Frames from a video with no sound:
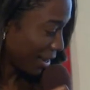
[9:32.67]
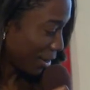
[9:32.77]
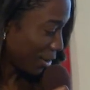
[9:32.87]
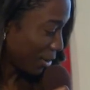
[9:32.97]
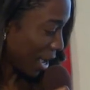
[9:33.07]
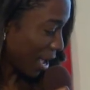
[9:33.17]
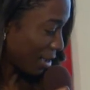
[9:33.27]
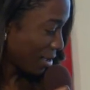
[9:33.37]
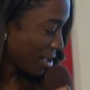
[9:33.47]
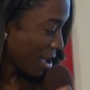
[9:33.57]
an okay.
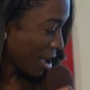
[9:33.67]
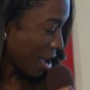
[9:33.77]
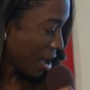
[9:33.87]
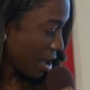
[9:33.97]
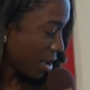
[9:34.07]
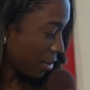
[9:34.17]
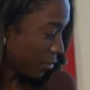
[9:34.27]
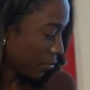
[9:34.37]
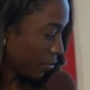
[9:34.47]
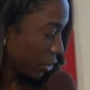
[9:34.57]

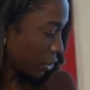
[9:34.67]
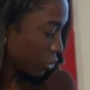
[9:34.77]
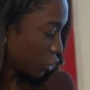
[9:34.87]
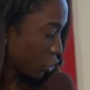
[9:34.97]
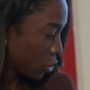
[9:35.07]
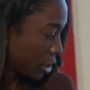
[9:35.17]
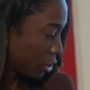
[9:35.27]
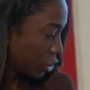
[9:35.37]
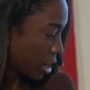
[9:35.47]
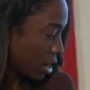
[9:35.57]
Just a
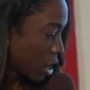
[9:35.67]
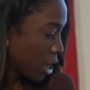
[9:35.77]
short check.